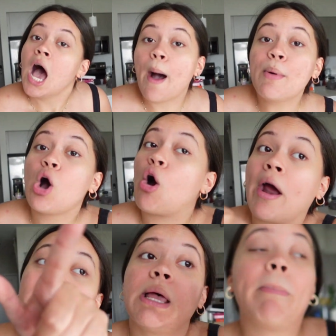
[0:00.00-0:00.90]
I'm gonna go
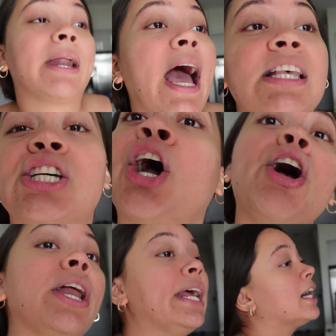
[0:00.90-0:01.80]
crazy. I better got
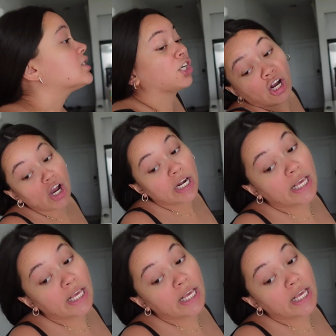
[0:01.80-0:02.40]
security, cause security,